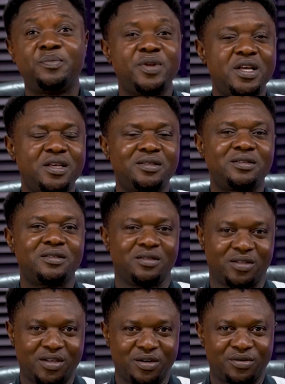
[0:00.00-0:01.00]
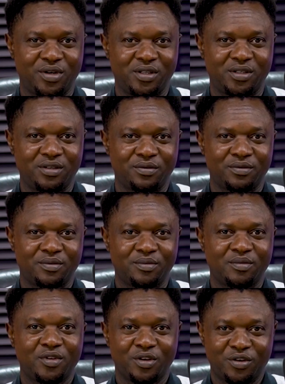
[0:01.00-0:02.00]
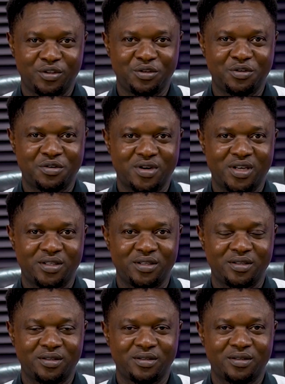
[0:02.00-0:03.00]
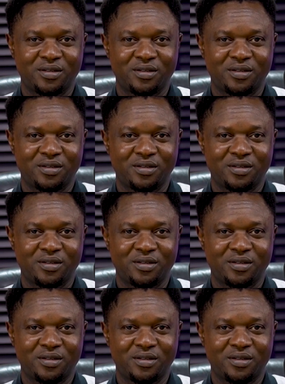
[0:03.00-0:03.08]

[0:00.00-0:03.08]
Please stay creative. Continue creating.